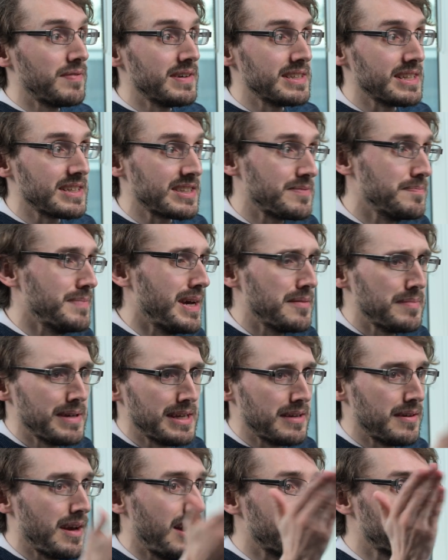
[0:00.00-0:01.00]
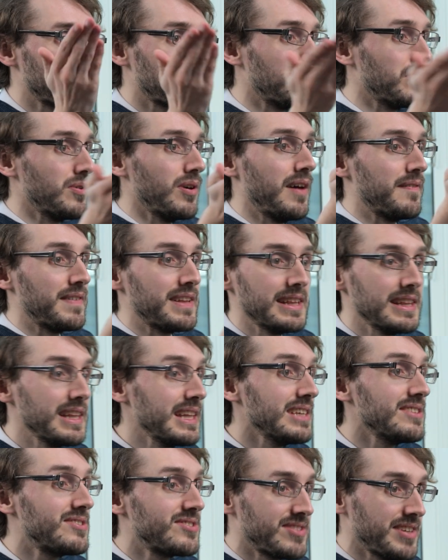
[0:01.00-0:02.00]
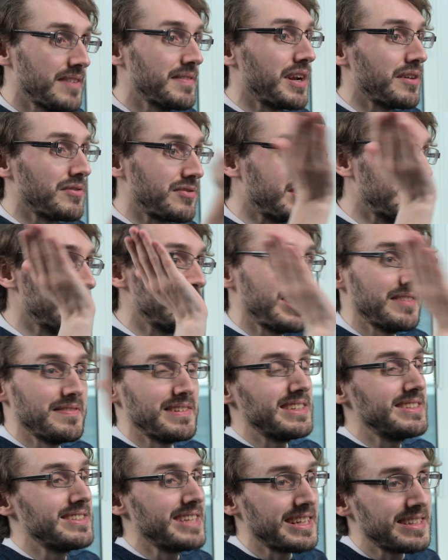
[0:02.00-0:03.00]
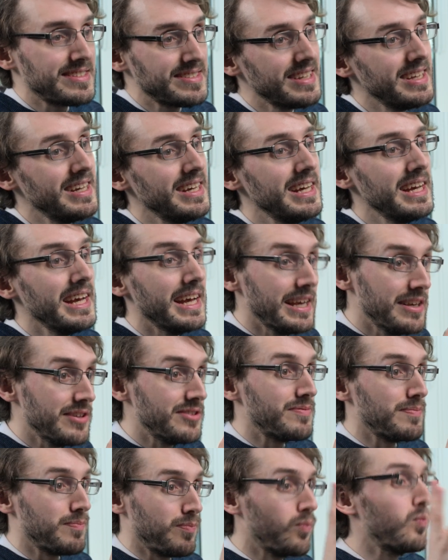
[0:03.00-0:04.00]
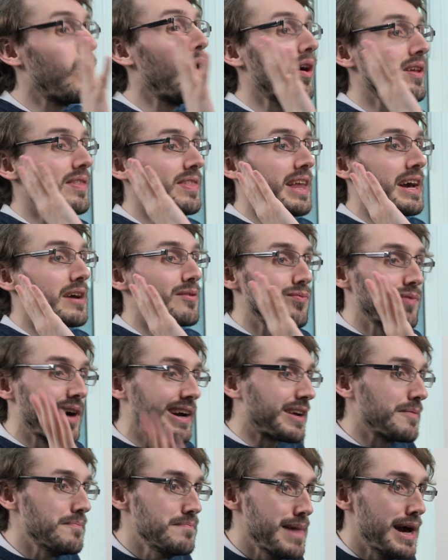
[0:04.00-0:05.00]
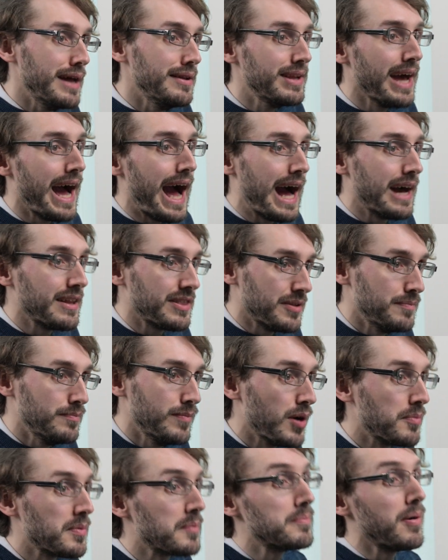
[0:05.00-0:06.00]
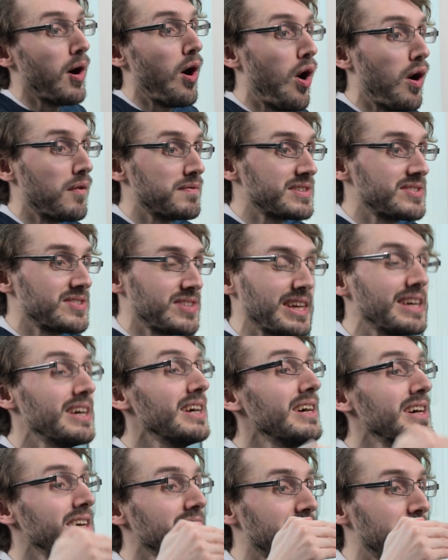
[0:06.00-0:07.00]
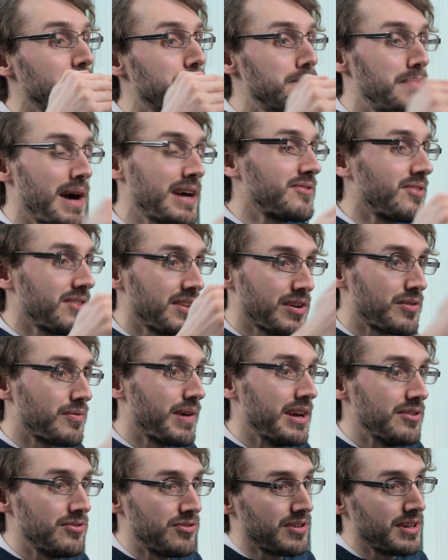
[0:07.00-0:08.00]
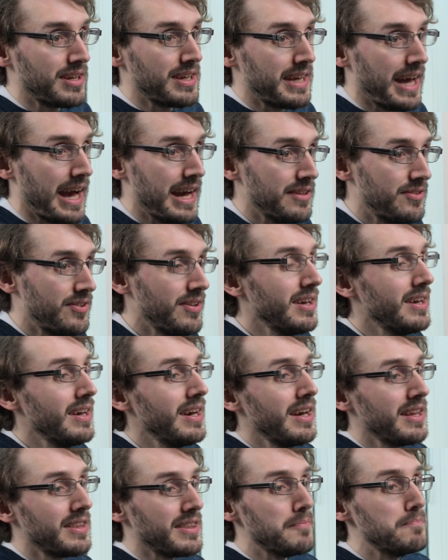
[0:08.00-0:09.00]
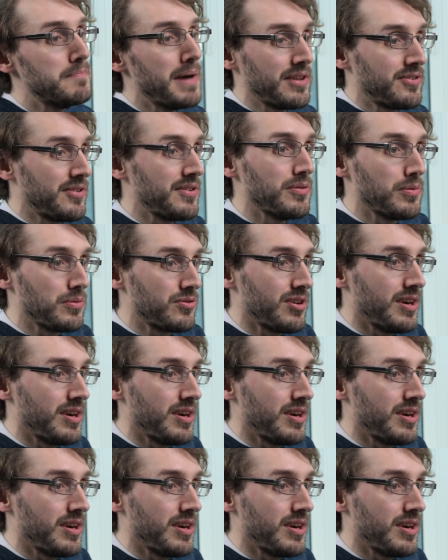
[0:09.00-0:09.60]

physics, maybe a score of at least 776 is what they recommend at the moment. But obviously, the better the grades you can get, the better your